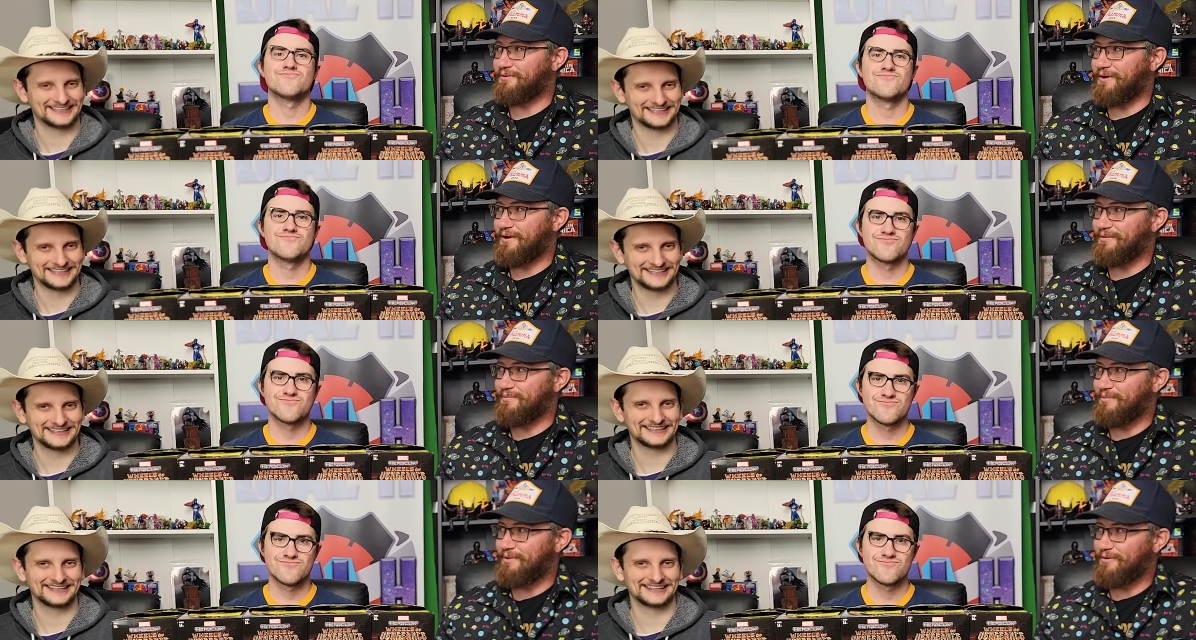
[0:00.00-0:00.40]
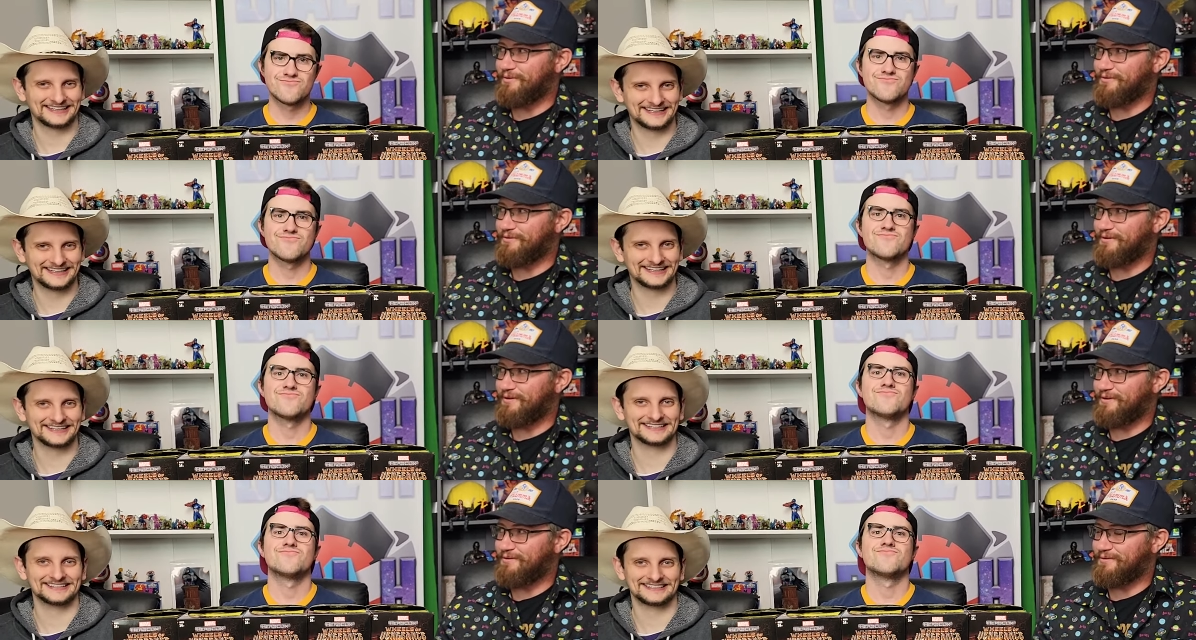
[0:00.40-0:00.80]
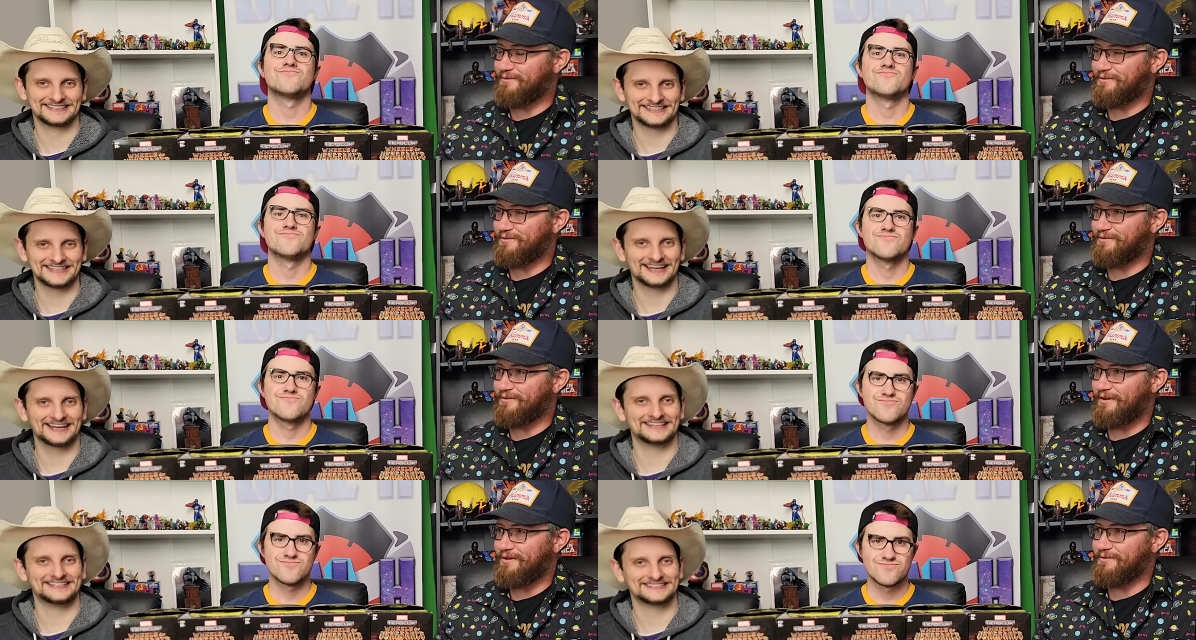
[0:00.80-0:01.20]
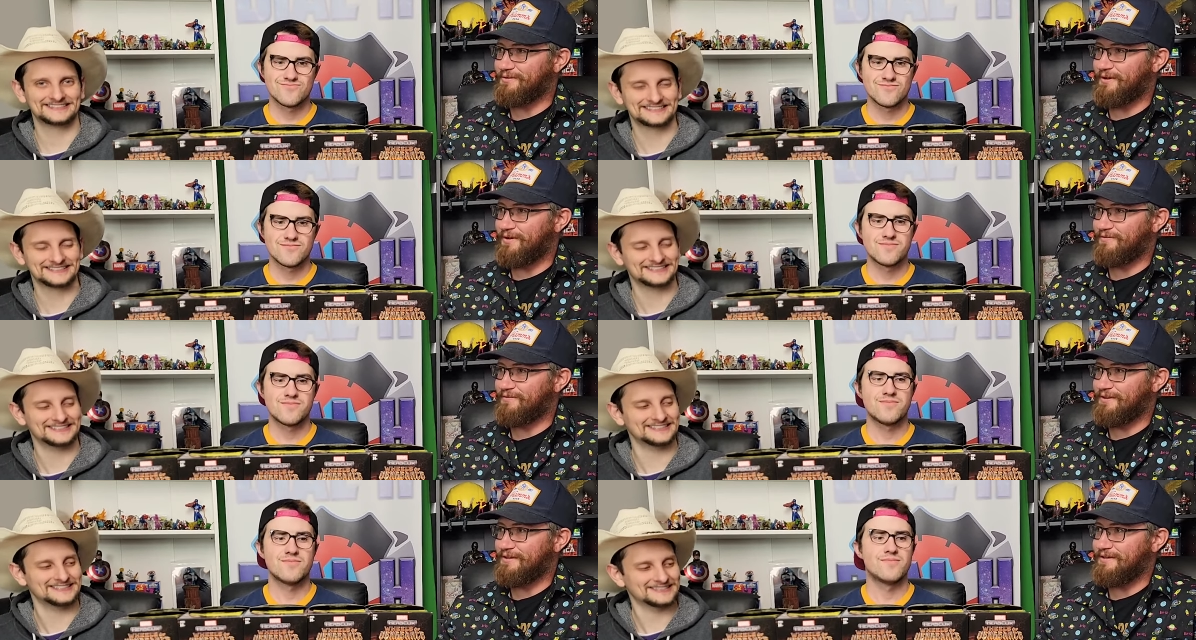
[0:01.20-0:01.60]
Speaker 1: riding motorcycles. Nice. I
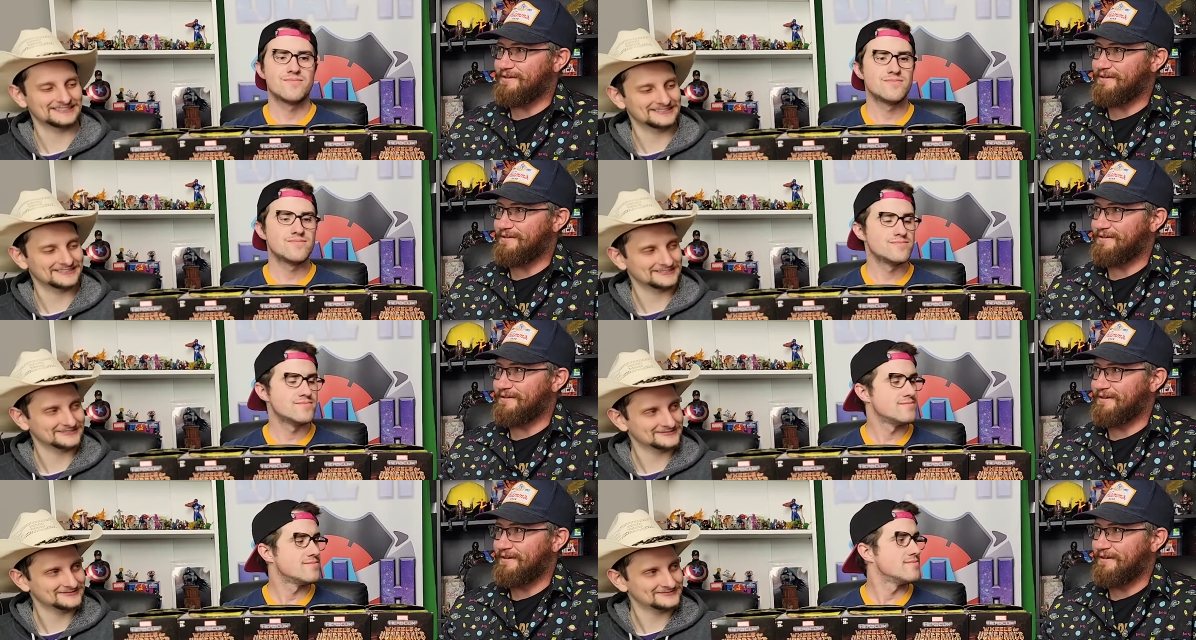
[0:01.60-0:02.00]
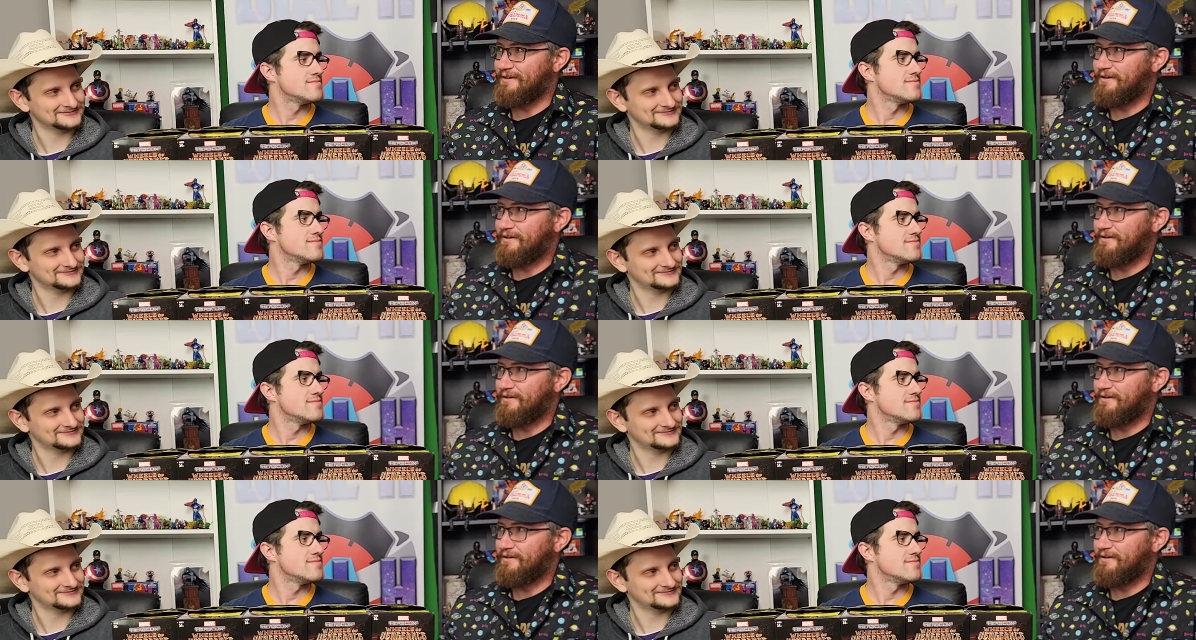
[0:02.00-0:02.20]
love the.